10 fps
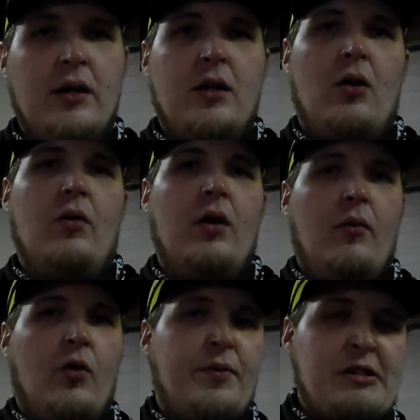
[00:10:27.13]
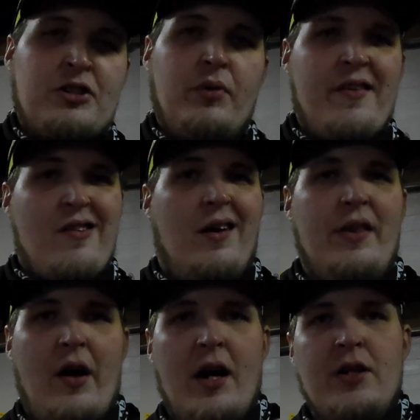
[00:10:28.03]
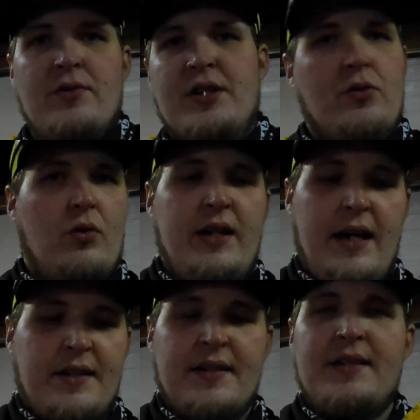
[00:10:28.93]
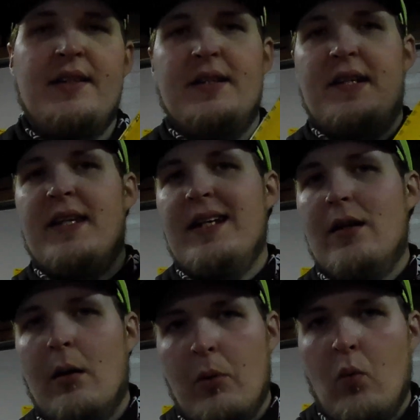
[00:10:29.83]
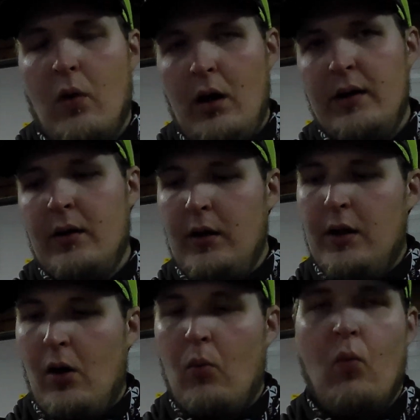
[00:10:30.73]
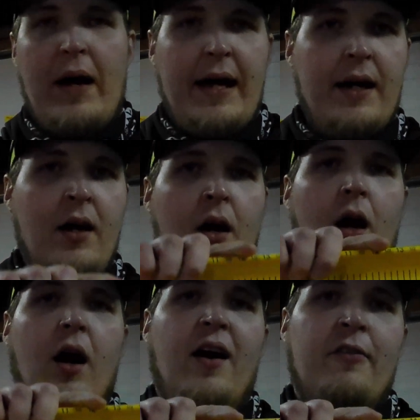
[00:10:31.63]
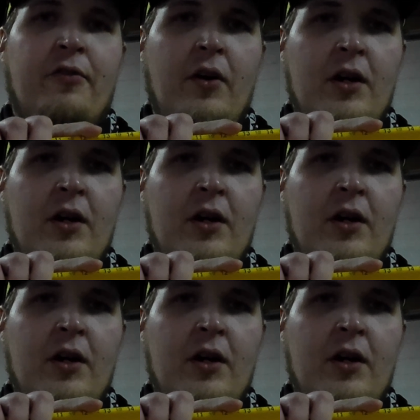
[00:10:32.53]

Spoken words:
you know, especially when they're online using TourneyX, this is the #1, you know, way of